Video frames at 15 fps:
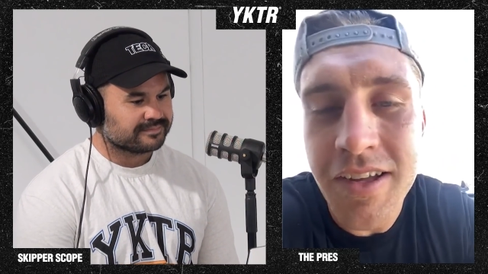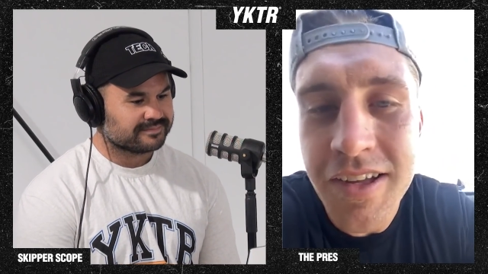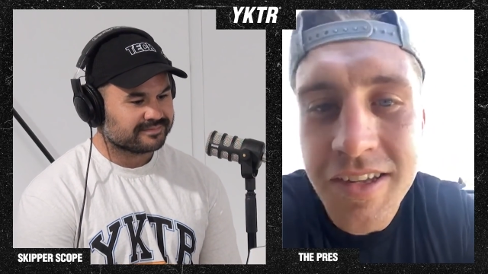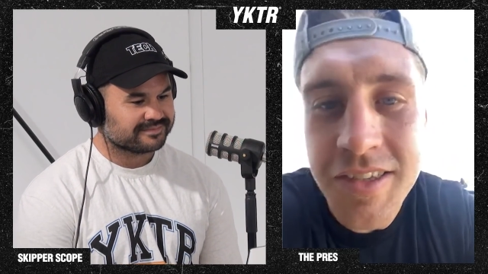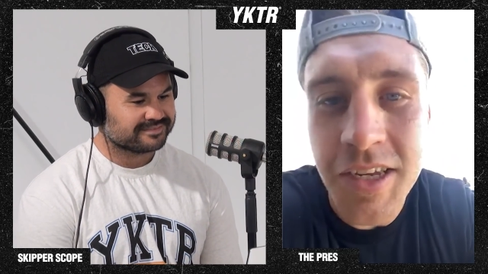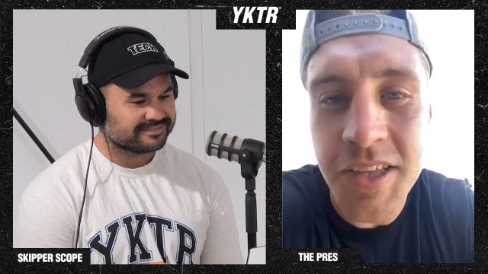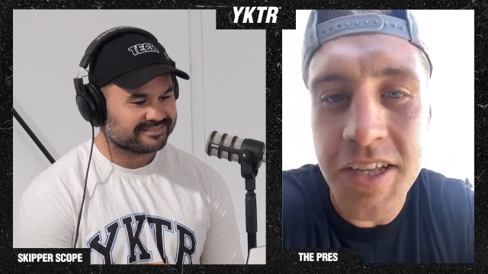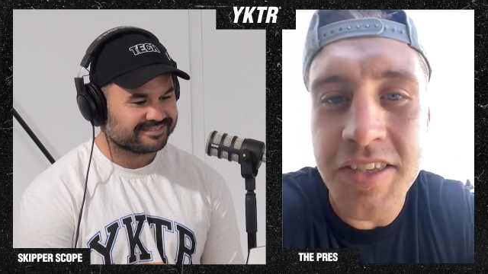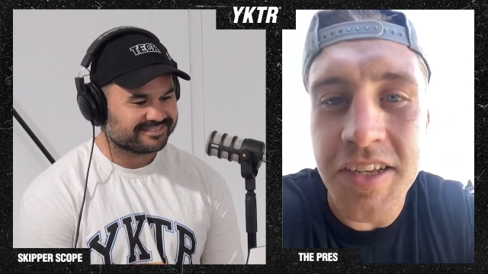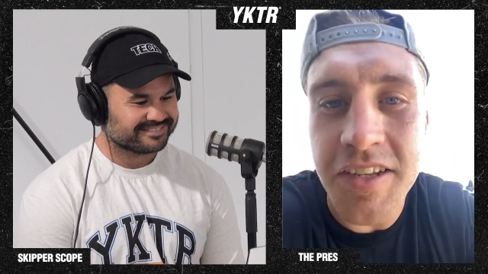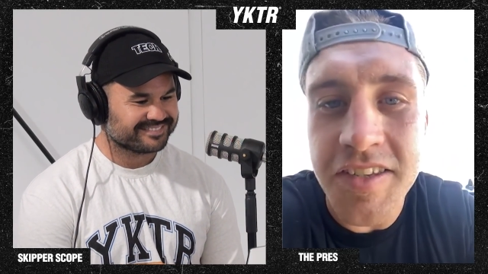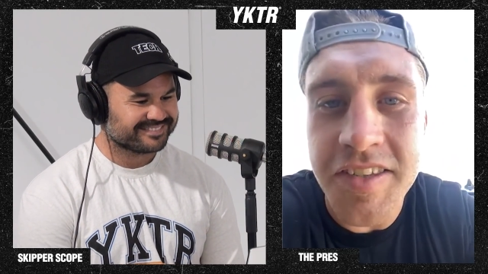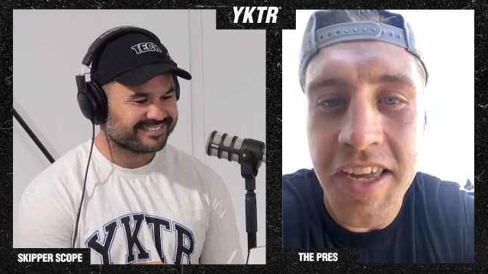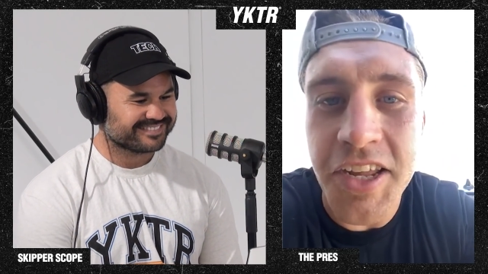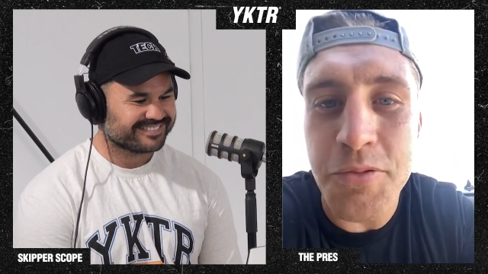Speaker 1: so that's
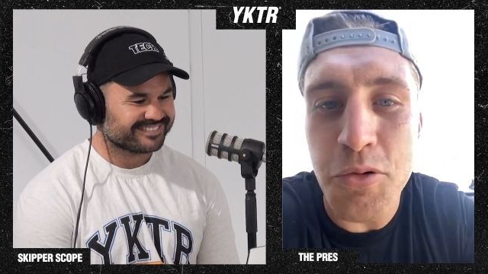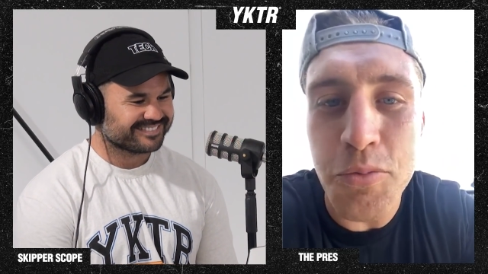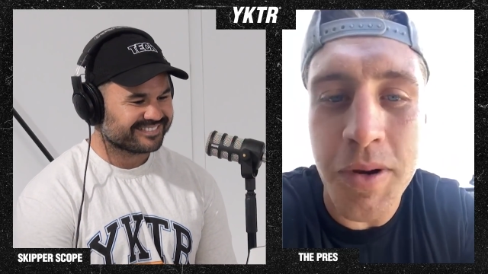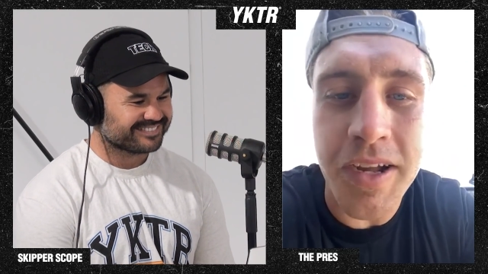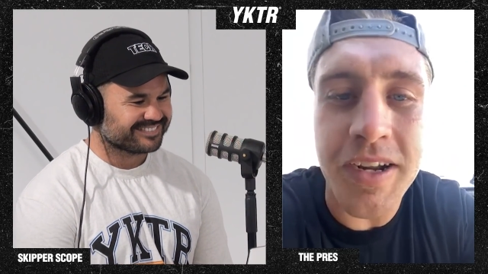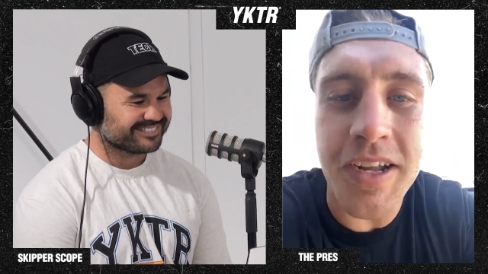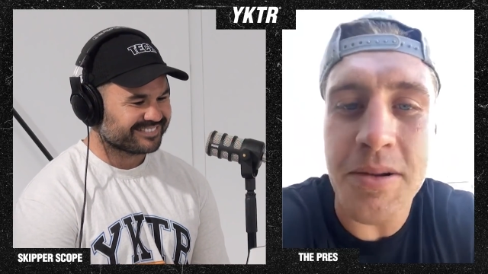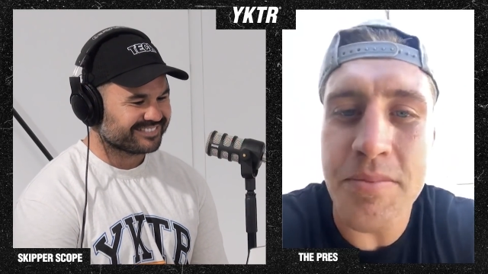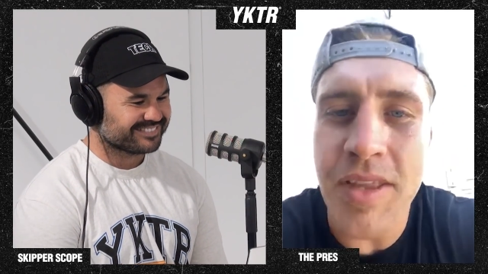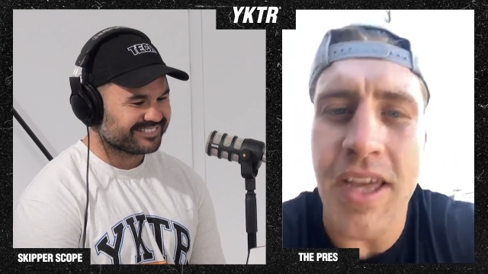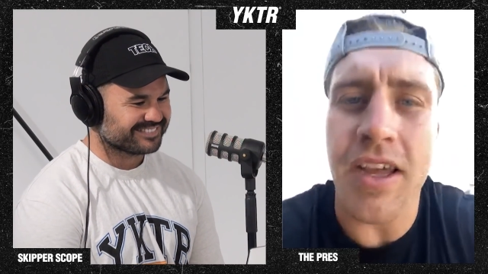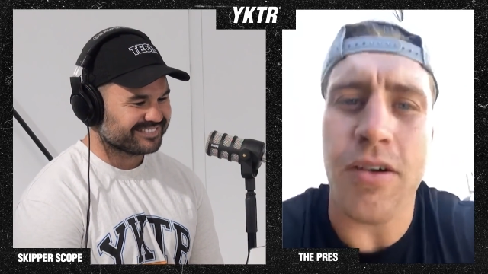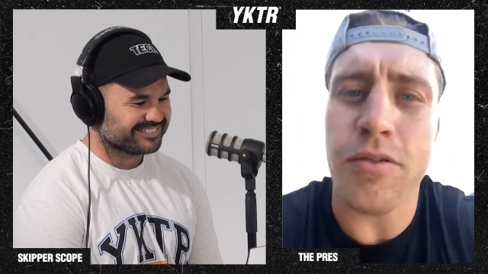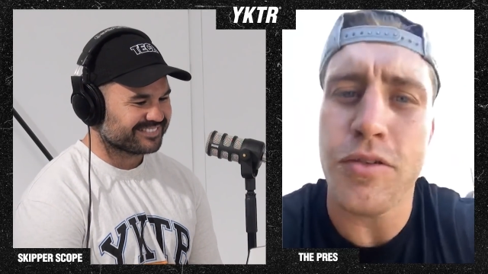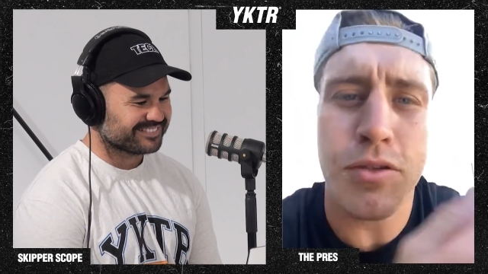understandable. But um, yeah,
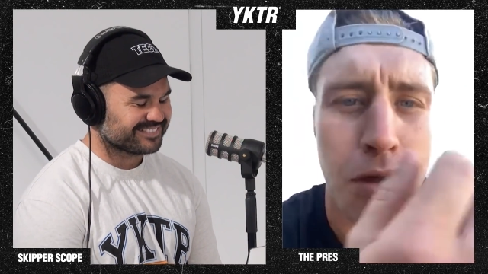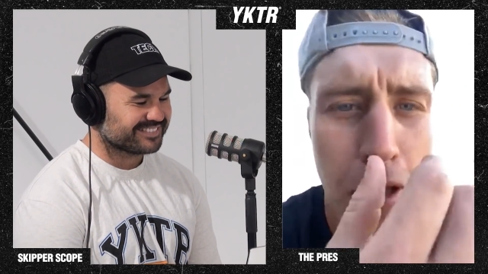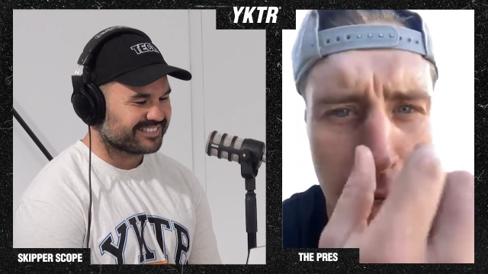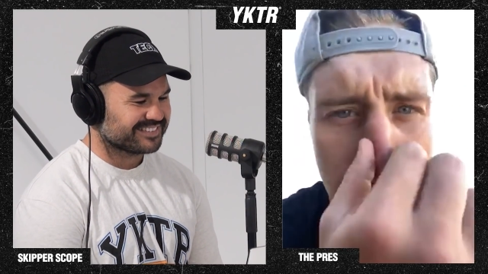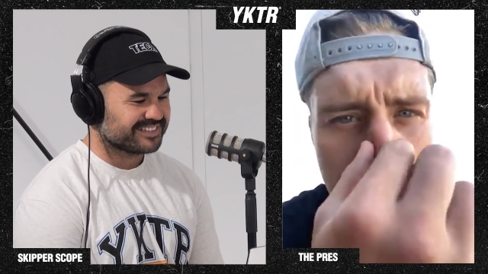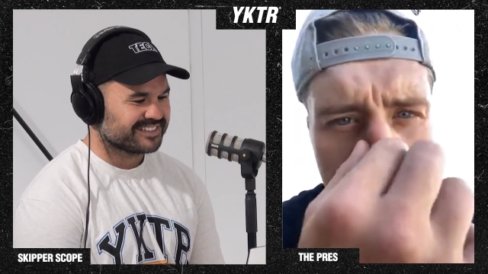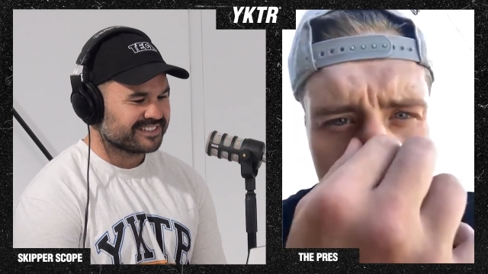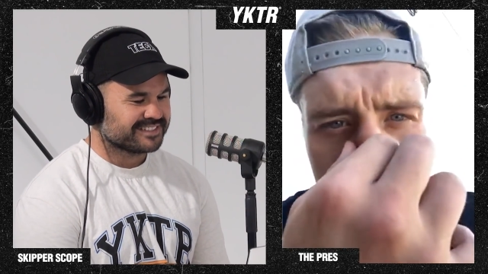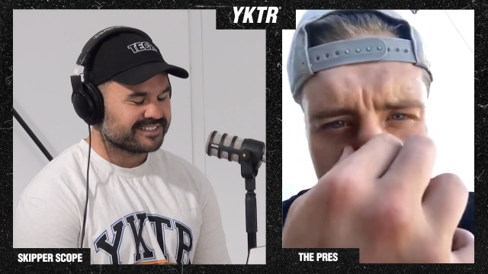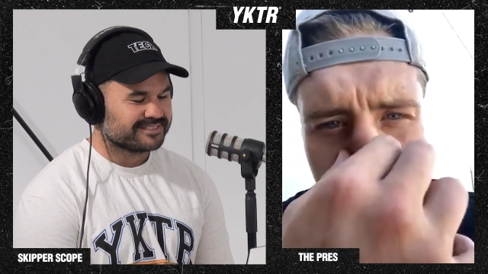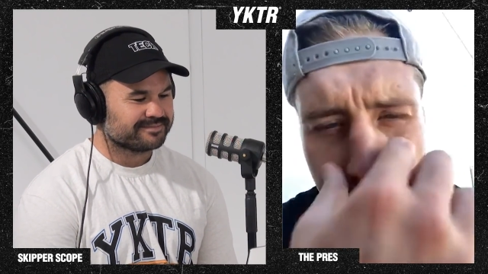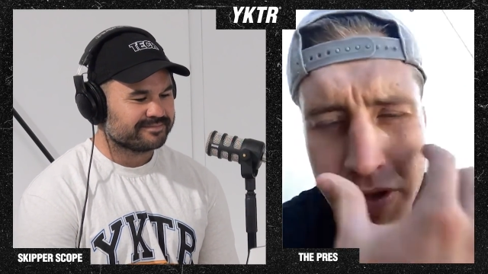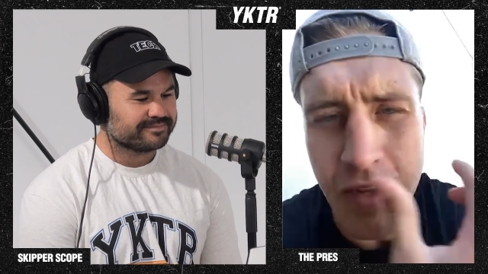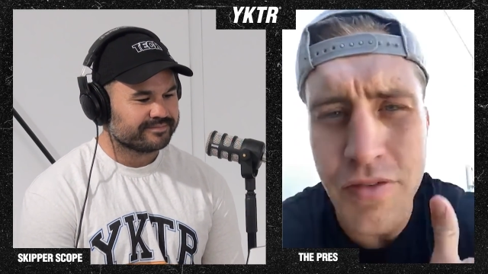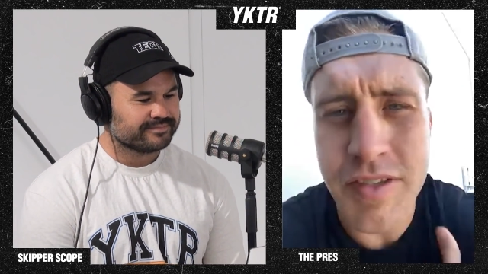I was
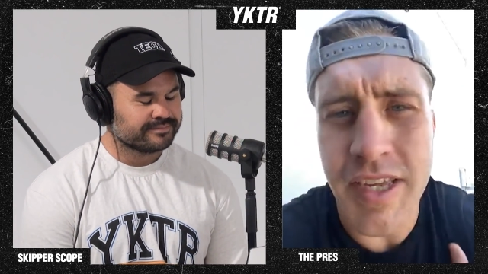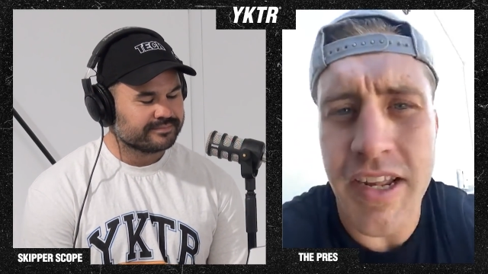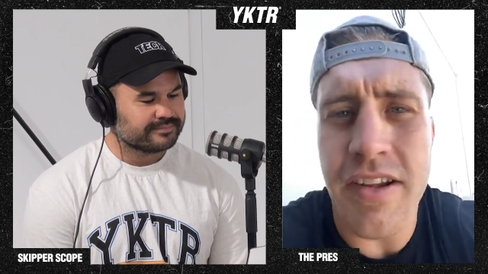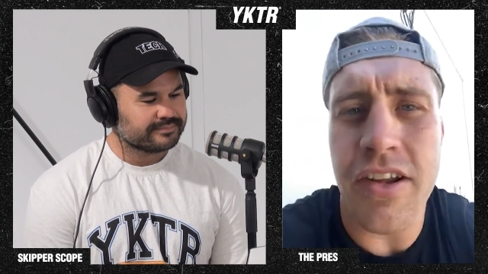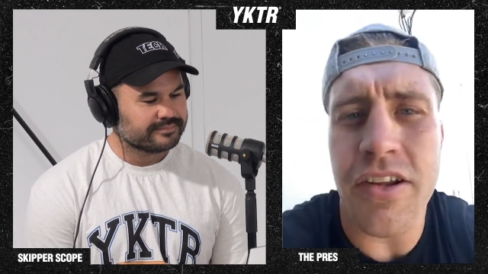pretty devastated